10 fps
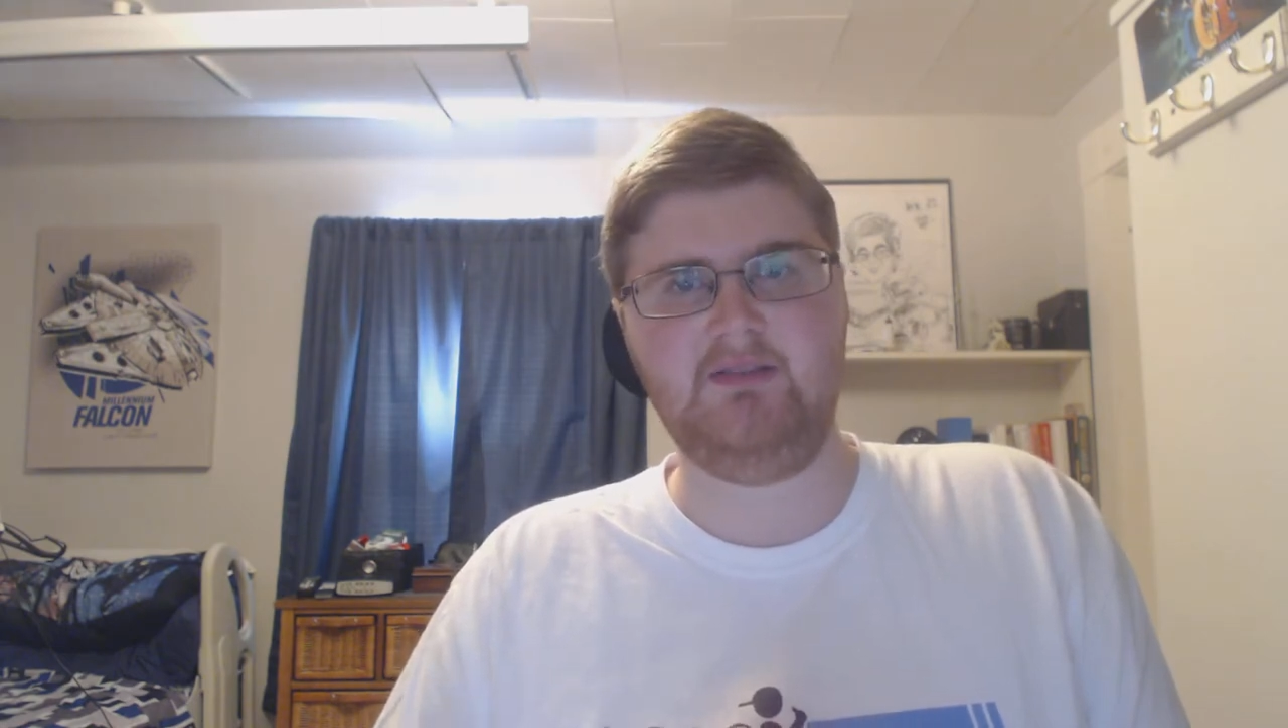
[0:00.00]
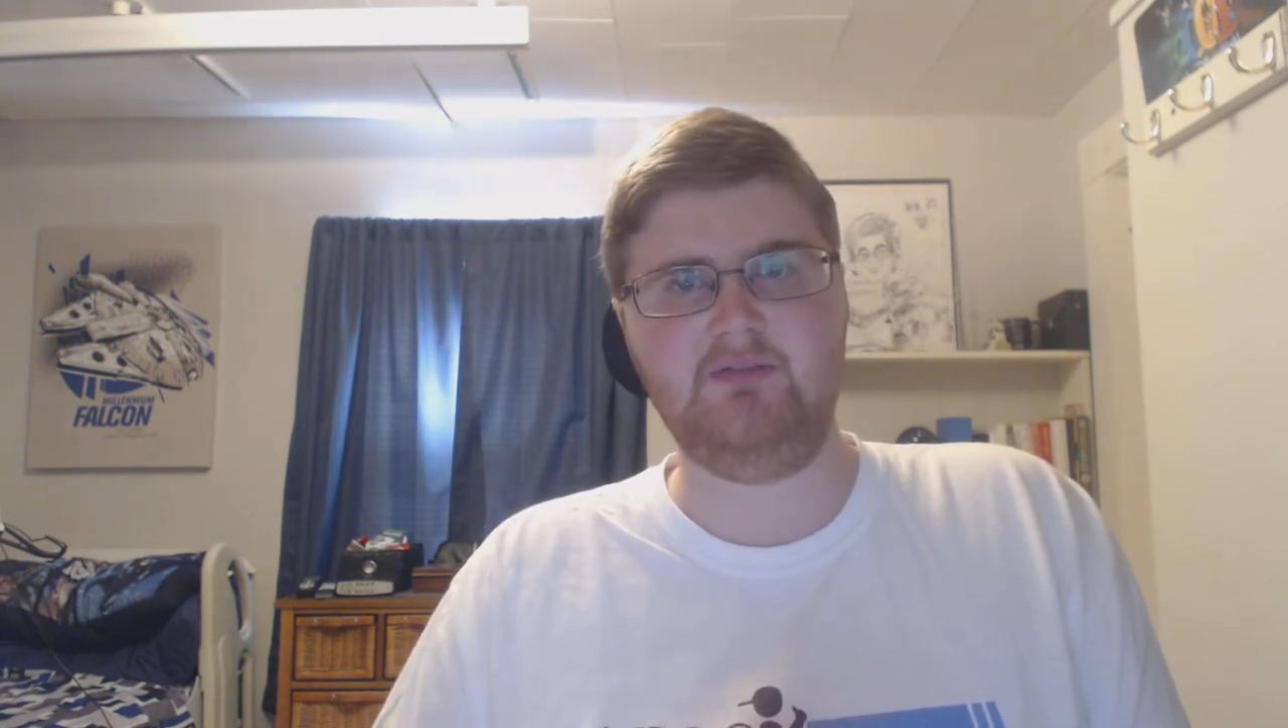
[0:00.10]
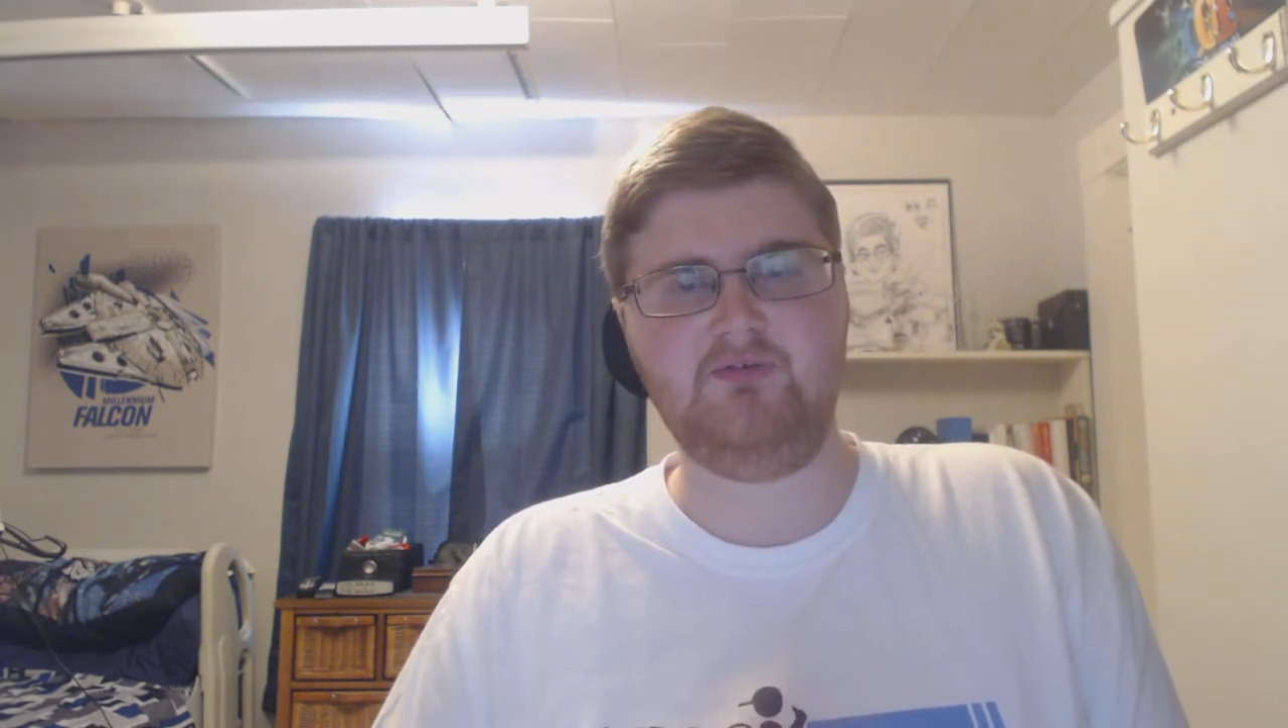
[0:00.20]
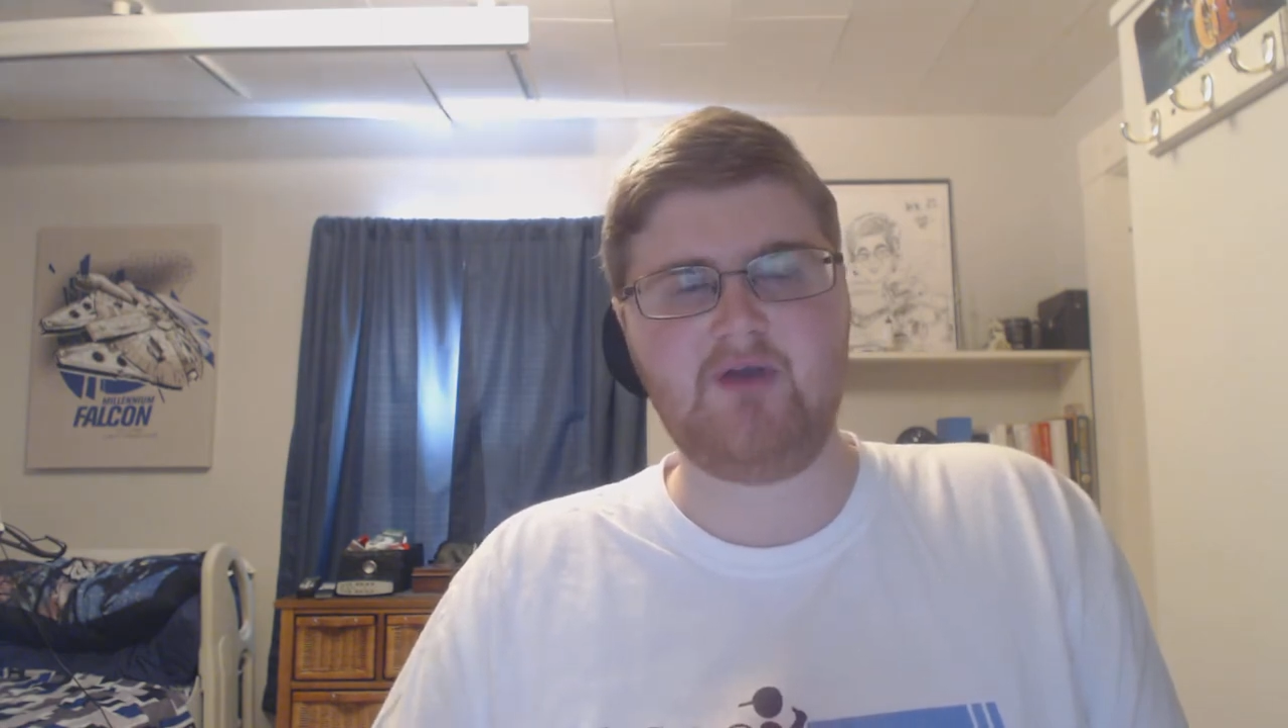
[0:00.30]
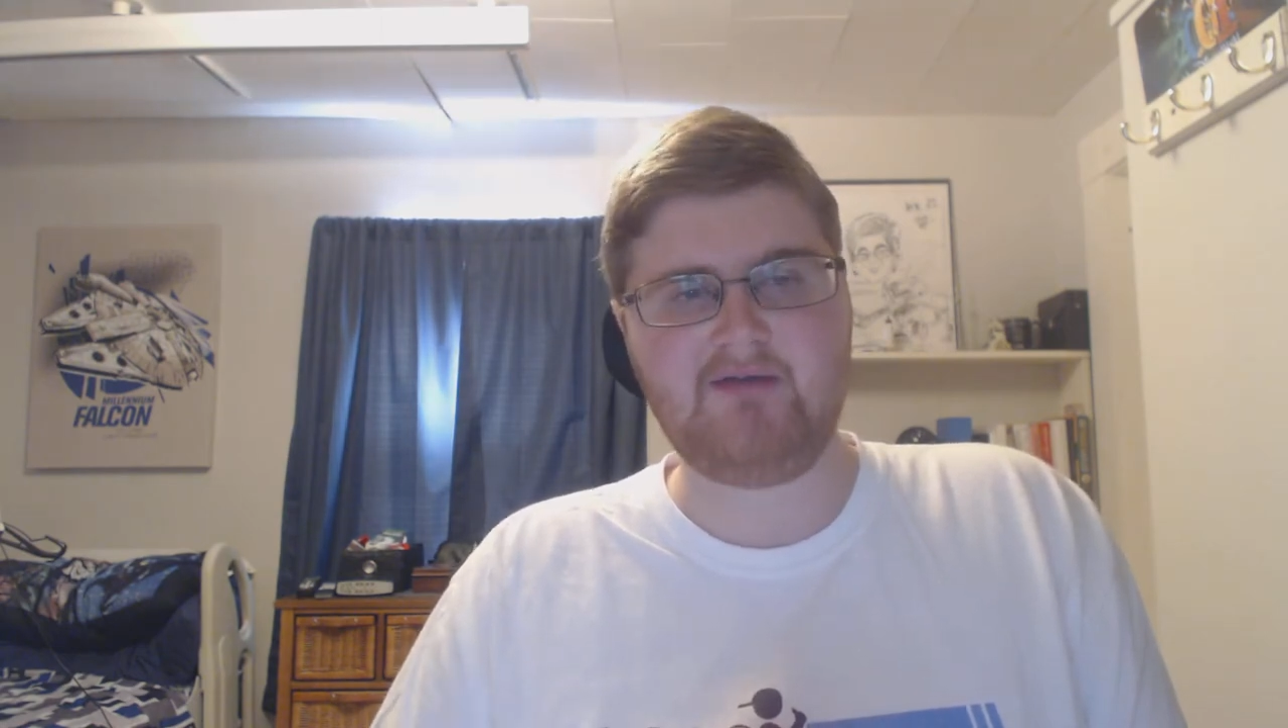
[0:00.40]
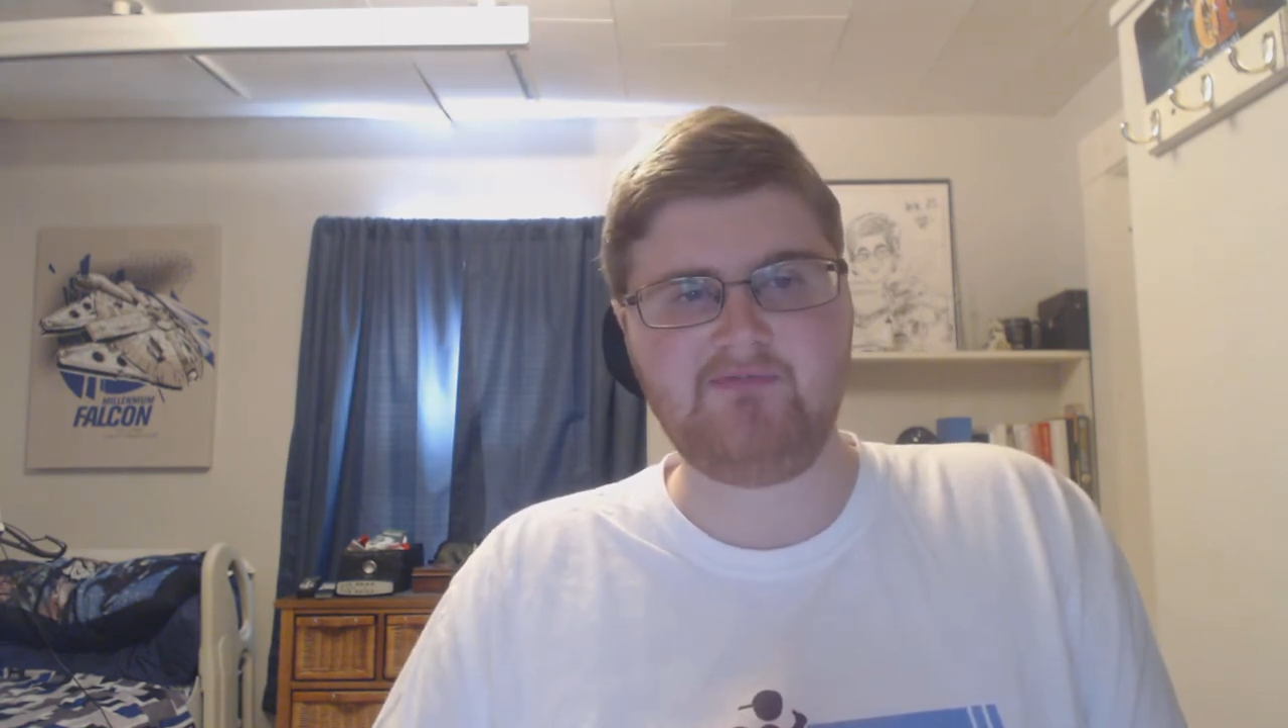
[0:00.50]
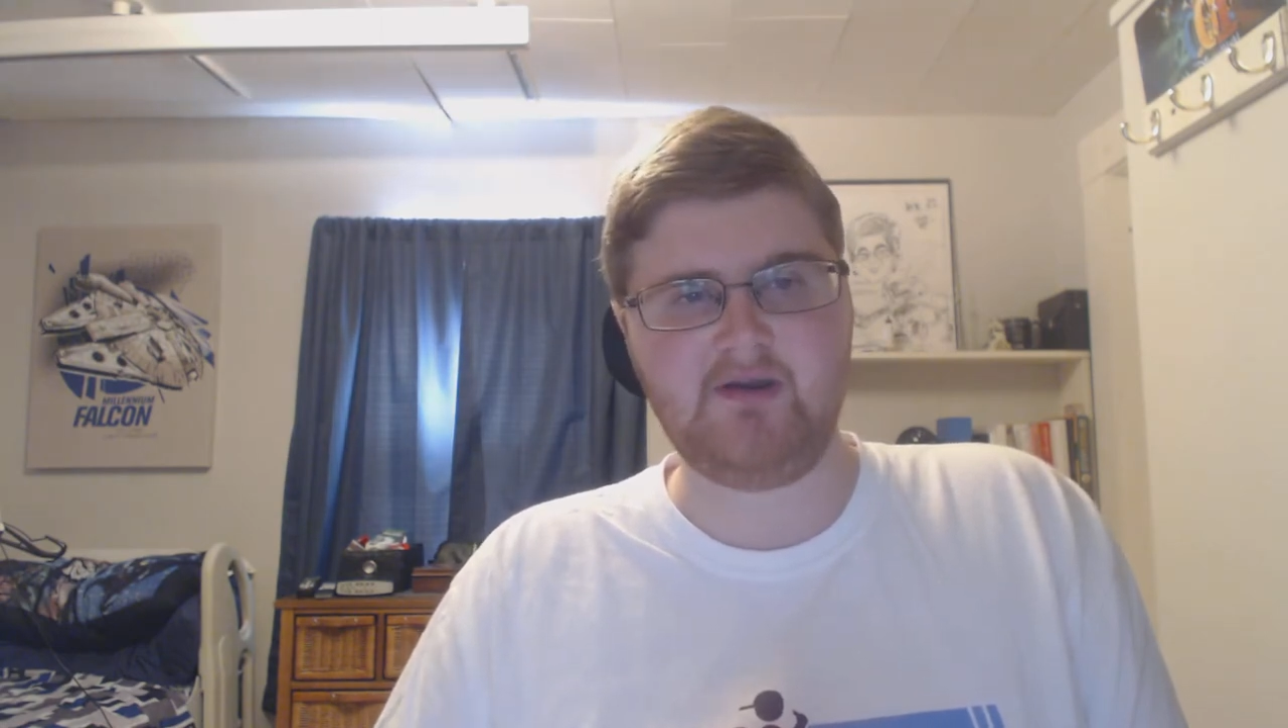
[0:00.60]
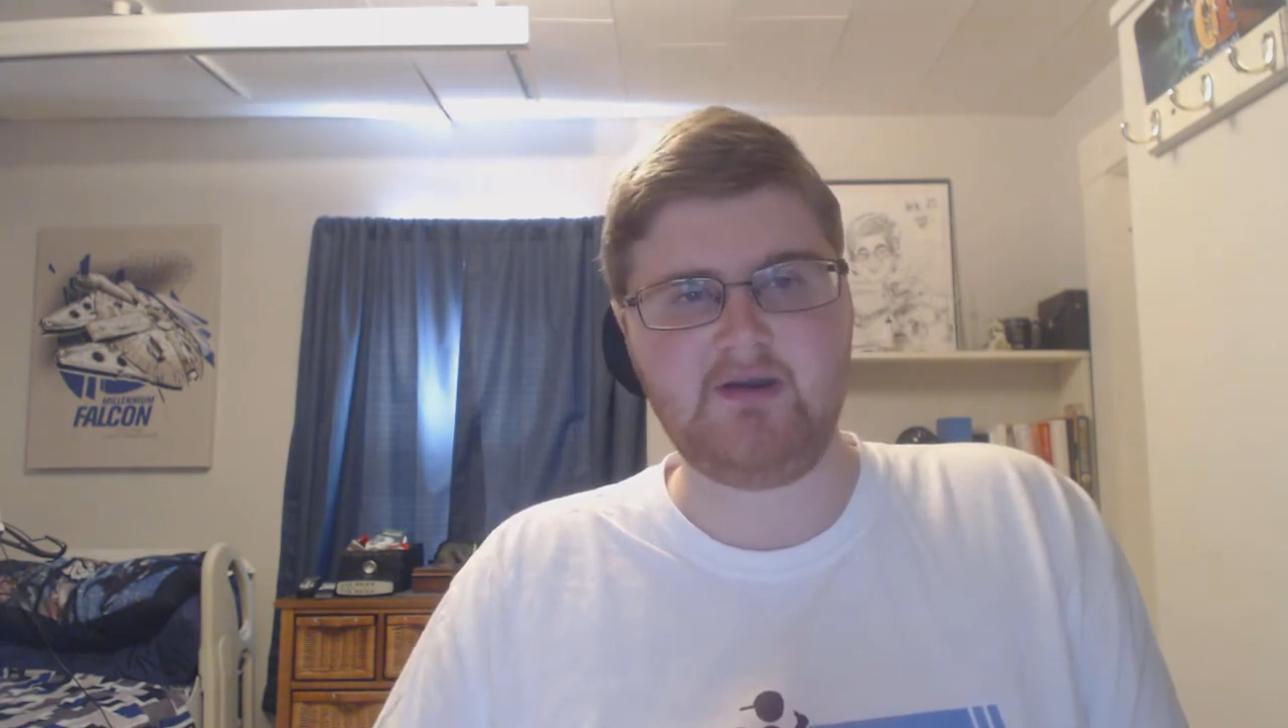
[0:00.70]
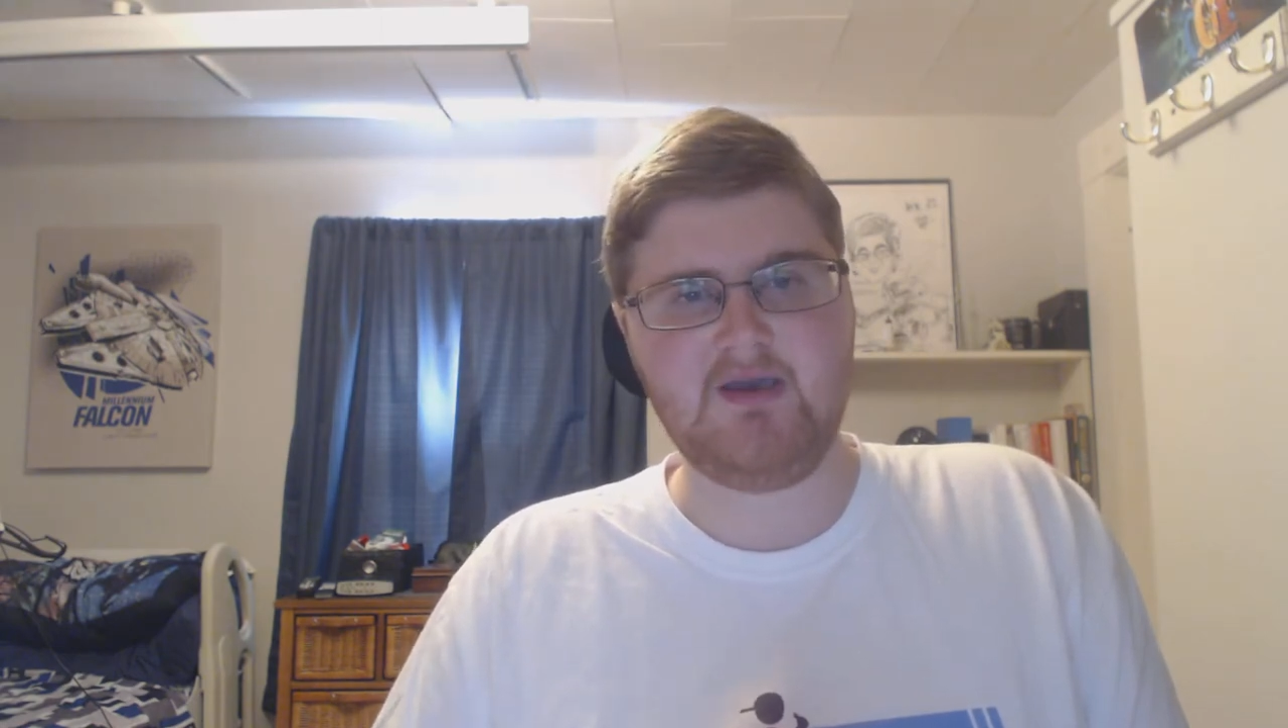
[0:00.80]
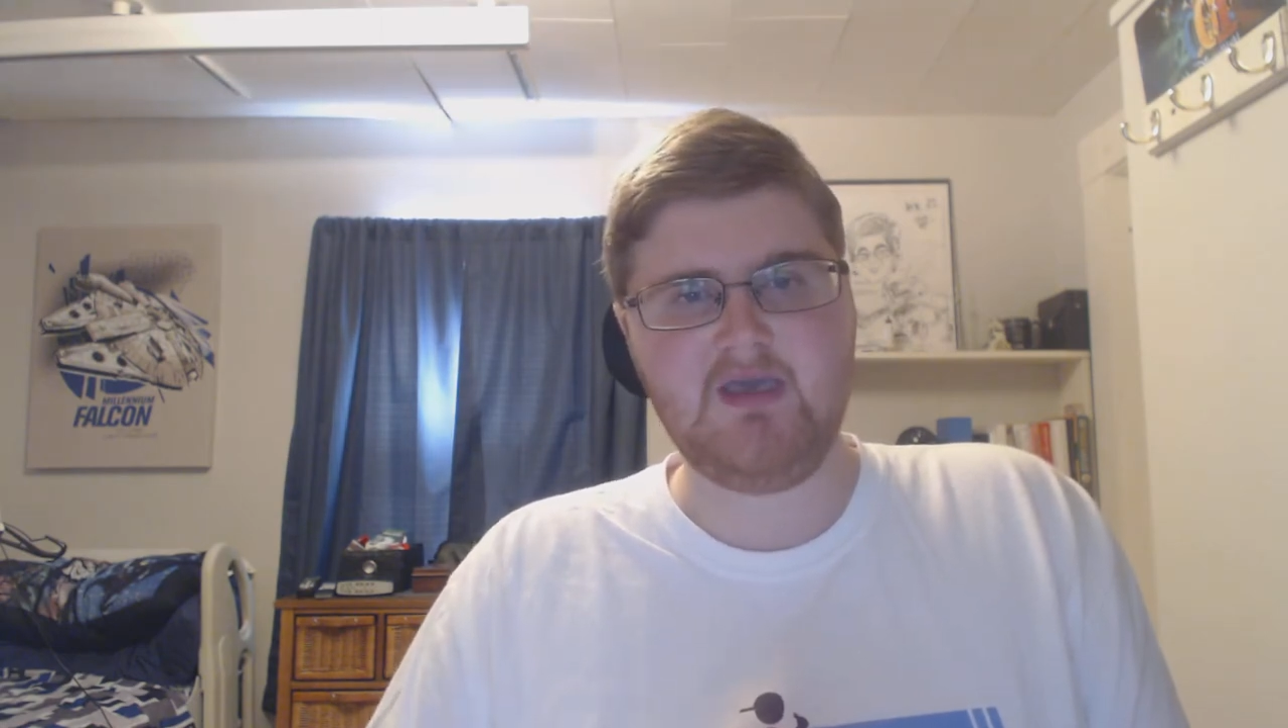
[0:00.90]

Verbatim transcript: and traffic